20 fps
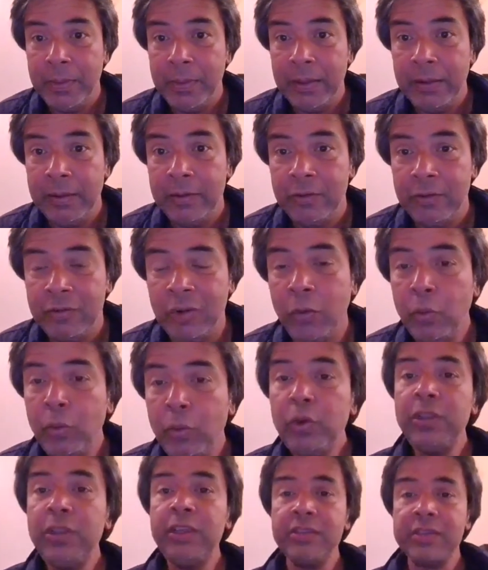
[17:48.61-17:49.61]
So all
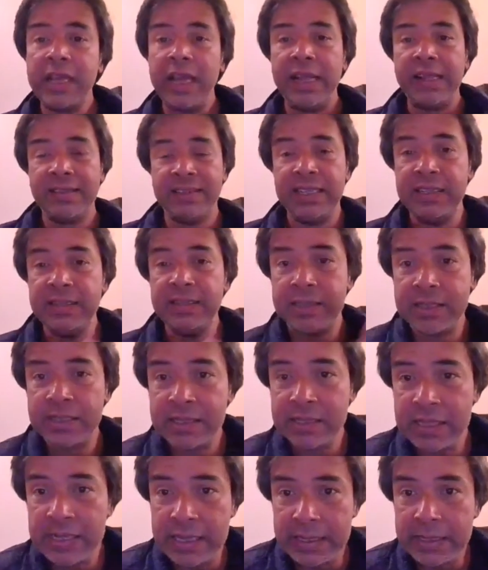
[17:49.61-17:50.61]
this
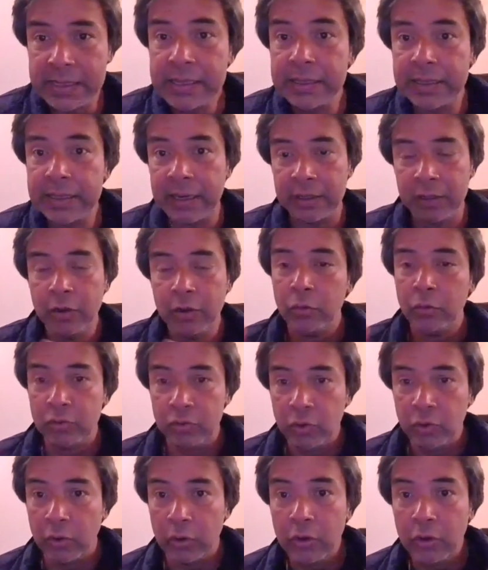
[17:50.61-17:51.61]
SNC that goes
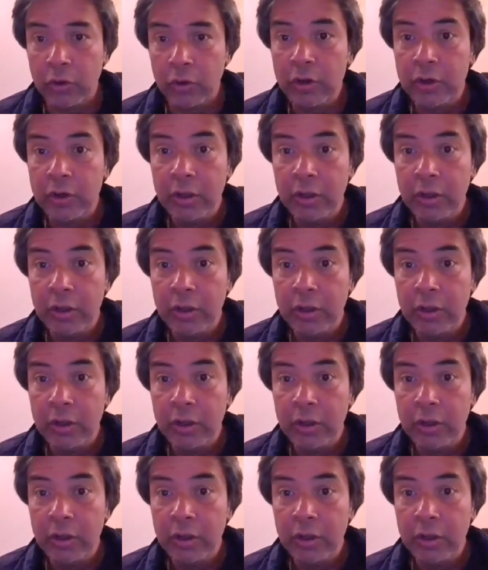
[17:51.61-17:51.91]
on,